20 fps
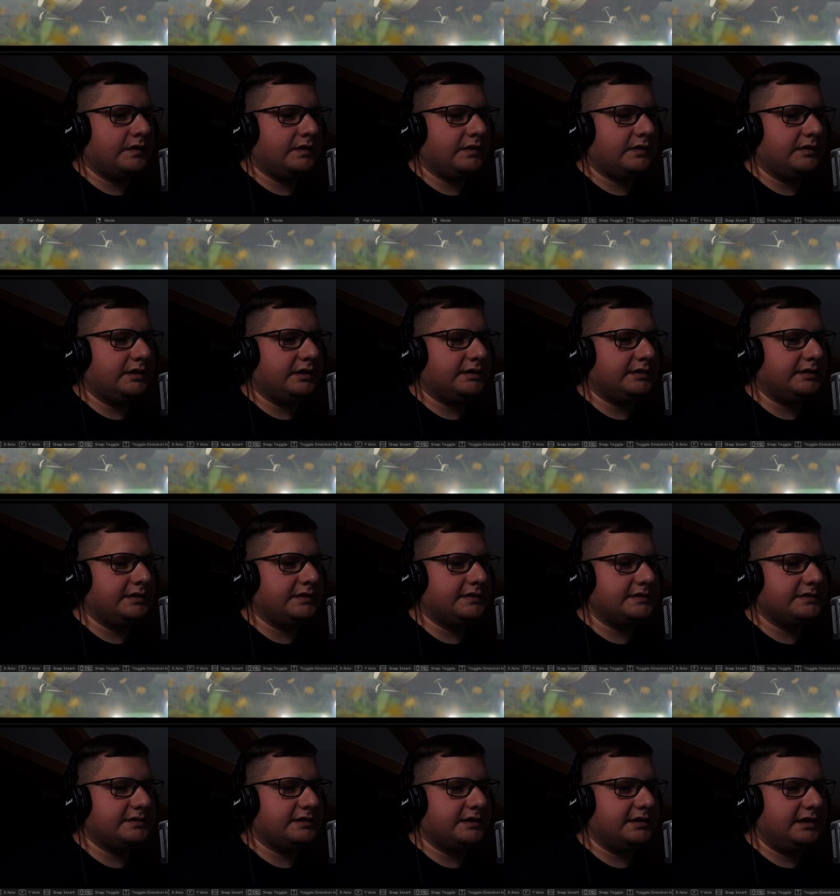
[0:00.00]
like
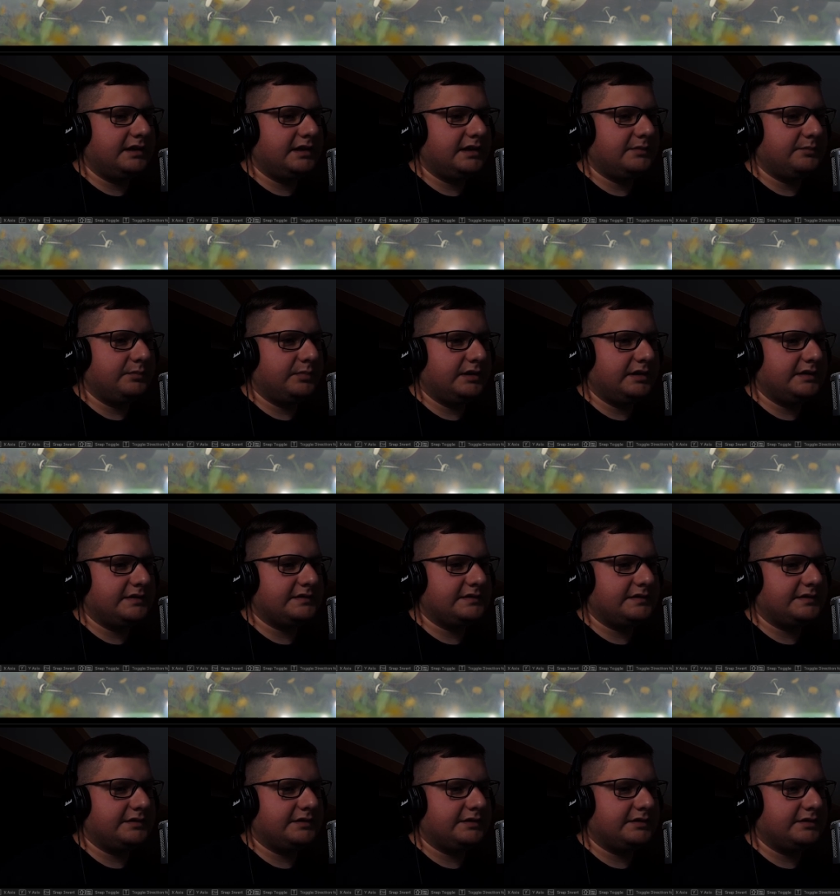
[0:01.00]
this, and place
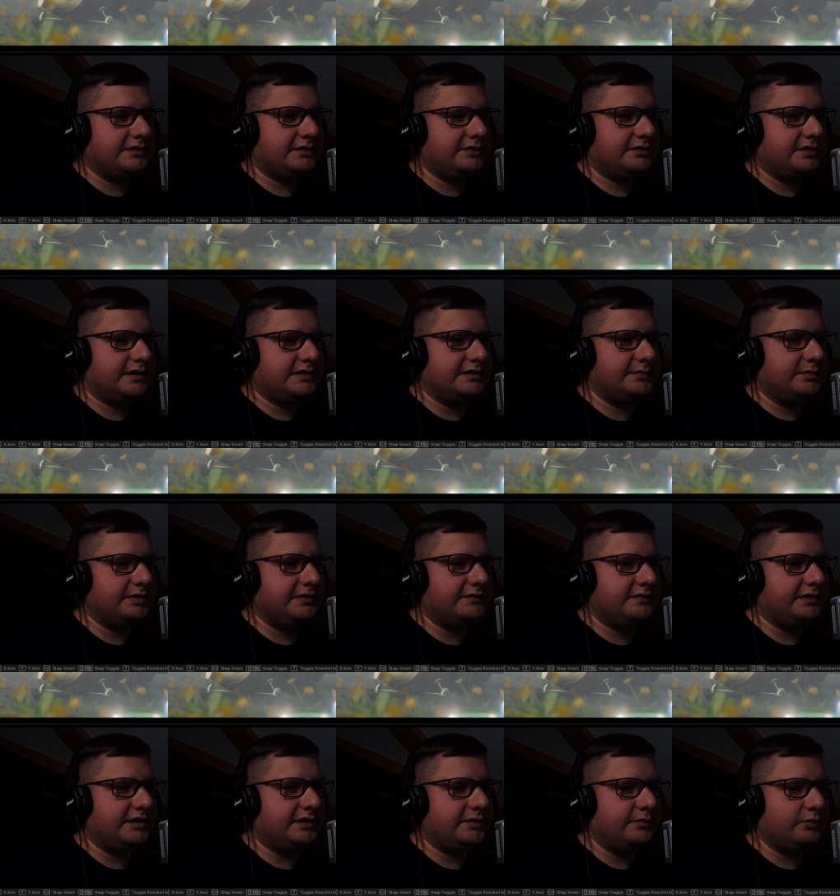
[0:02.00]
it right
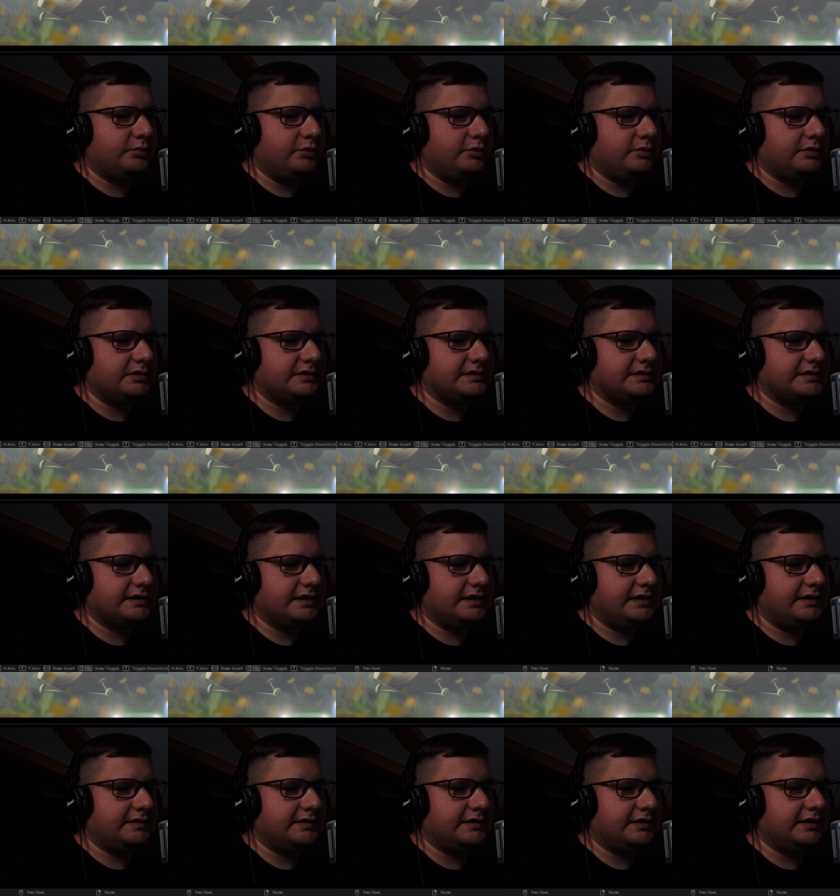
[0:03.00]
between box
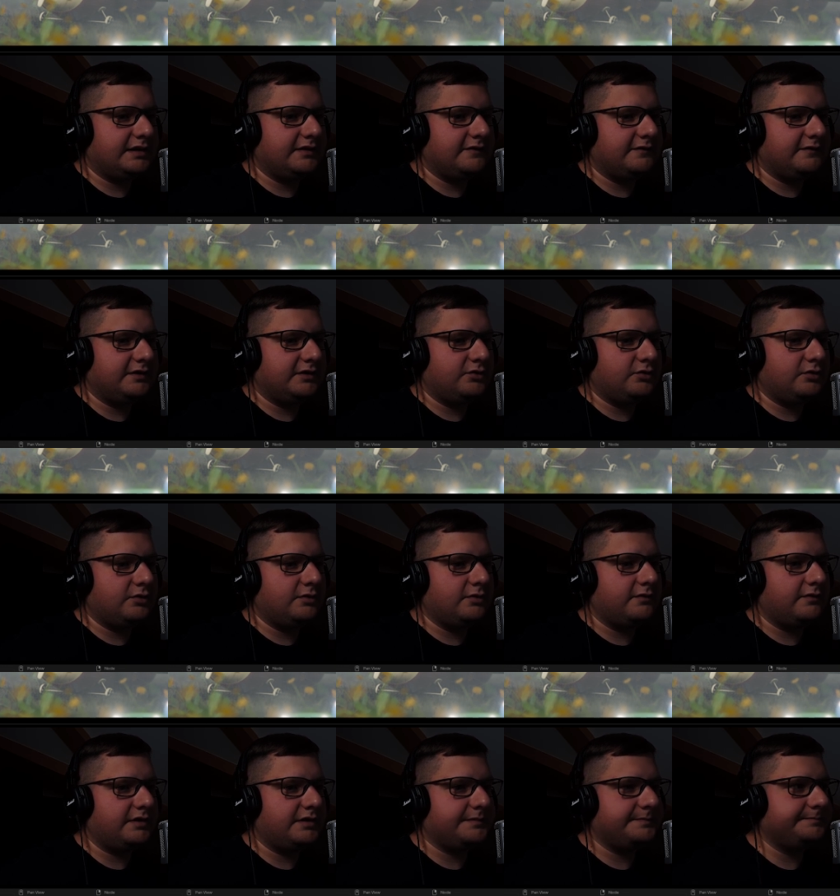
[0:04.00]
and alpha
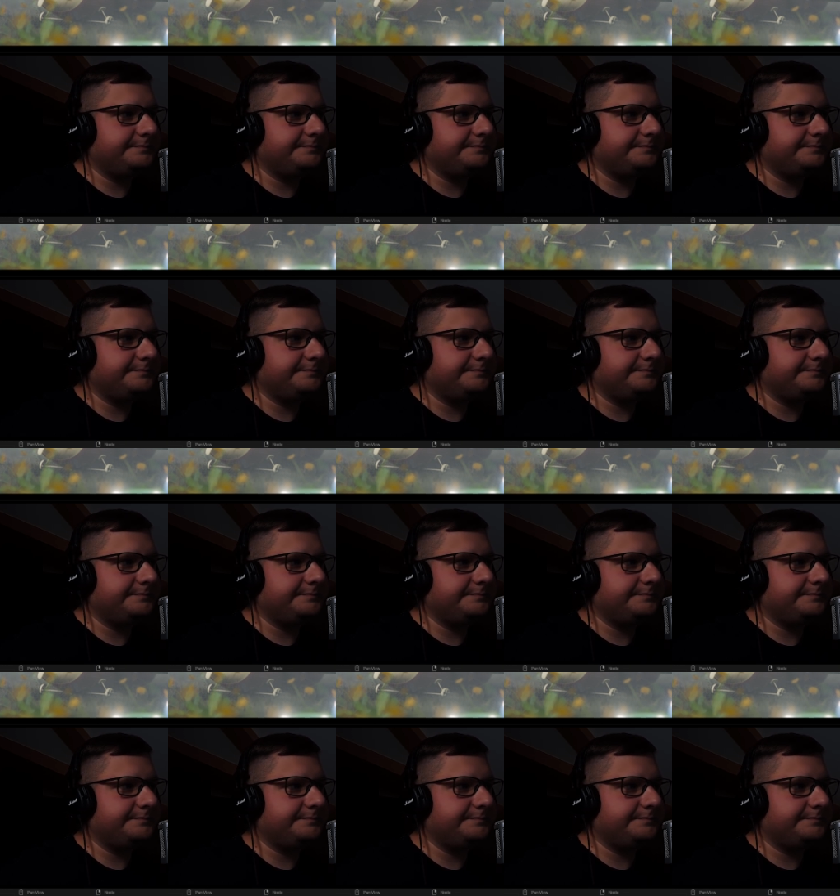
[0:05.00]
over.